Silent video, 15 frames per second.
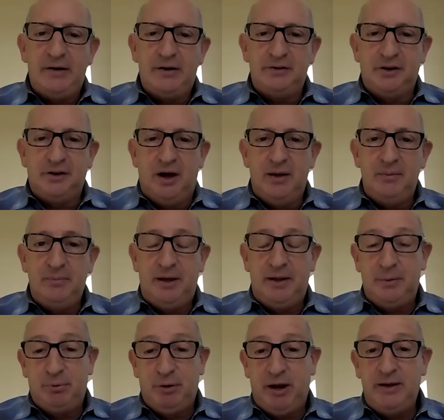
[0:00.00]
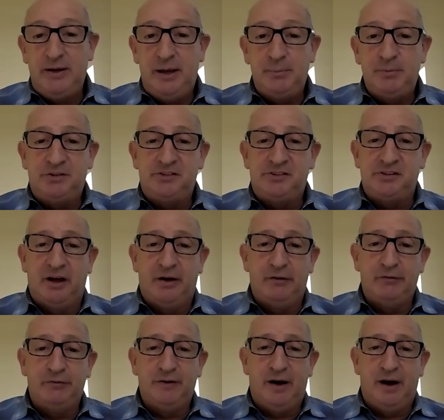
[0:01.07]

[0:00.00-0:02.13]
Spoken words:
Airadigm and the brand name itself,